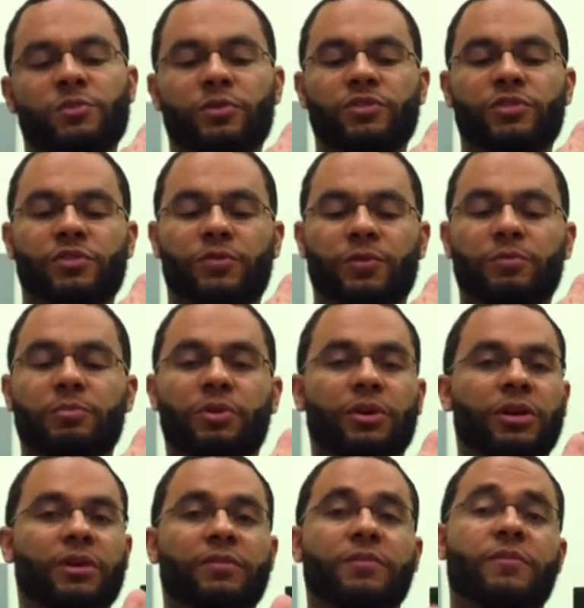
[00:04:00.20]
switches from
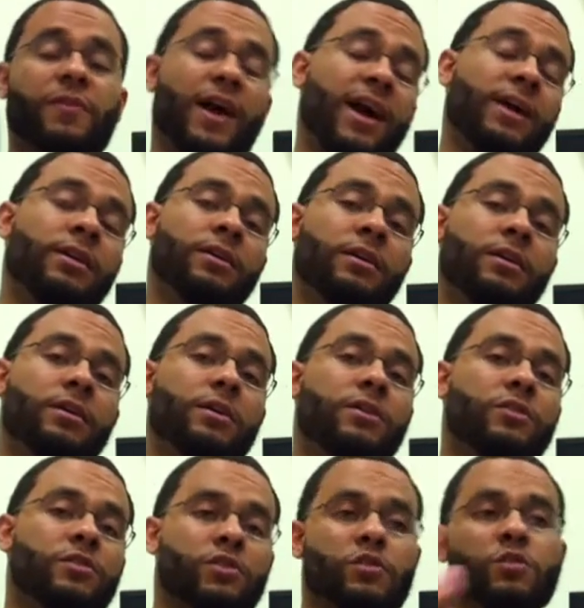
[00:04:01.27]
burning fat
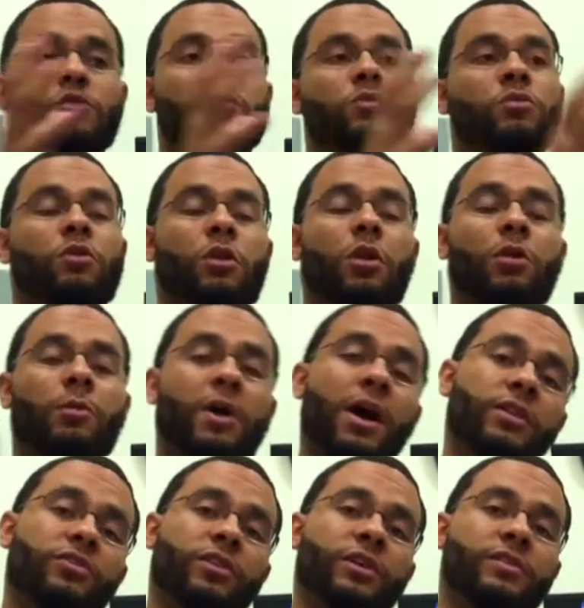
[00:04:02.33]
to
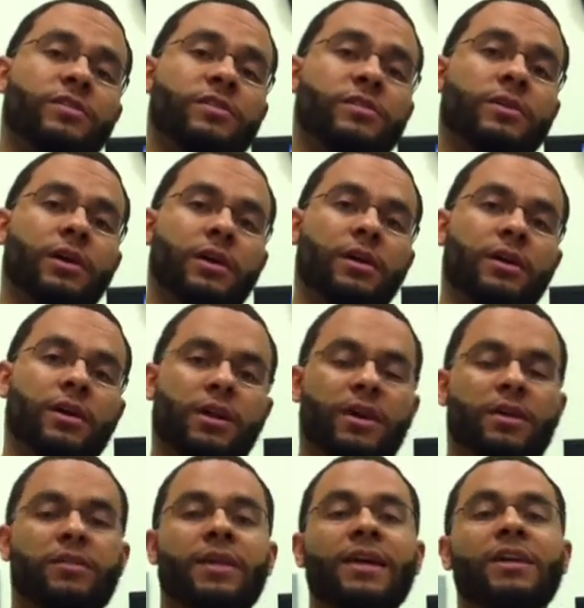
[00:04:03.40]
carbohydrates.
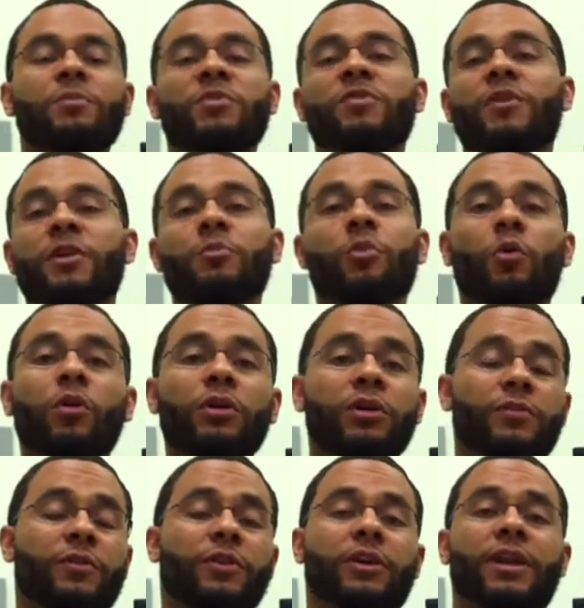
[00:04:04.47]
And that can be very
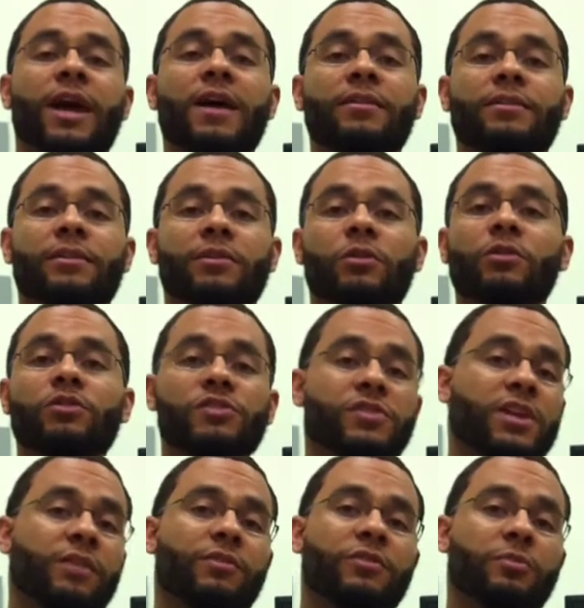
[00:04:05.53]
important if you're an athlete or
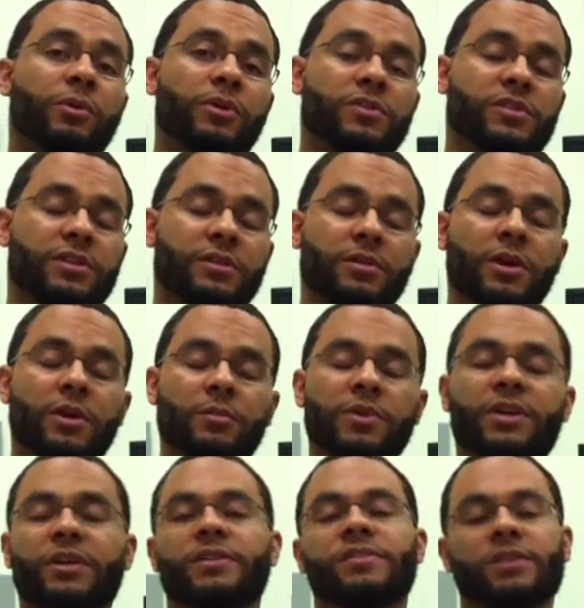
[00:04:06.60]
just an average person,
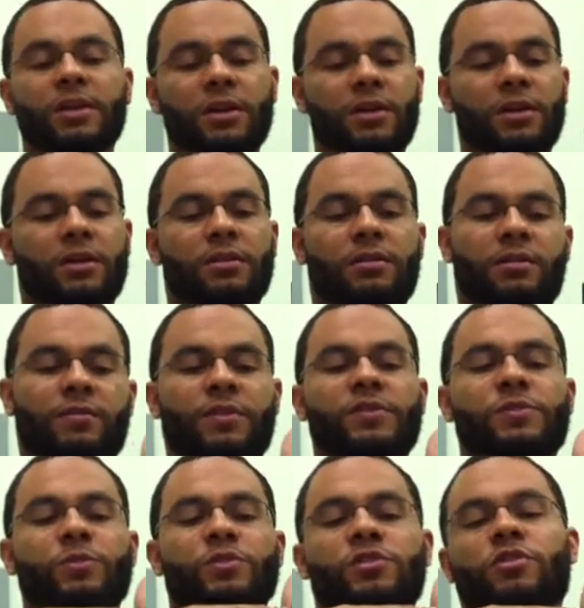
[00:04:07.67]
because if
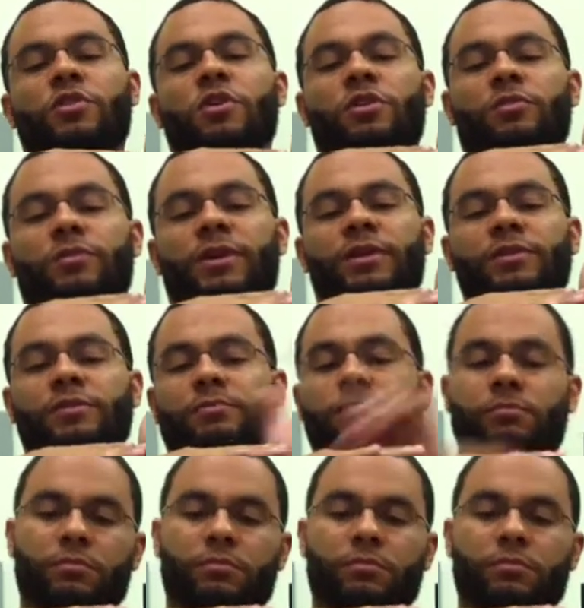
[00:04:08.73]
this was your heart rate